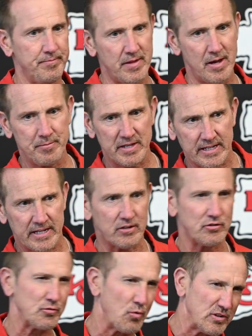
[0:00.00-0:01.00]
I'm in
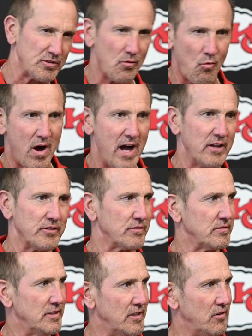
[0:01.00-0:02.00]
ears once in a while,
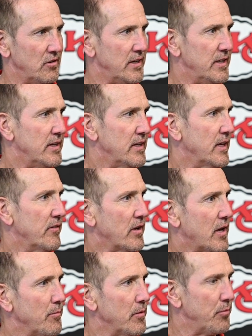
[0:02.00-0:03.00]
you know, giving a
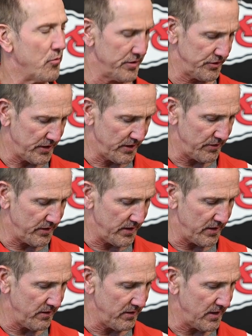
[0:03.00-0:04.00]
couple of pointers here or
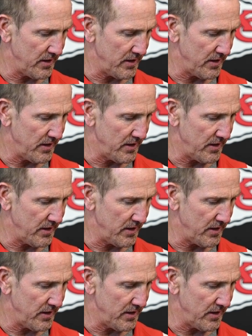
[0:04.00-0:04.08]
there.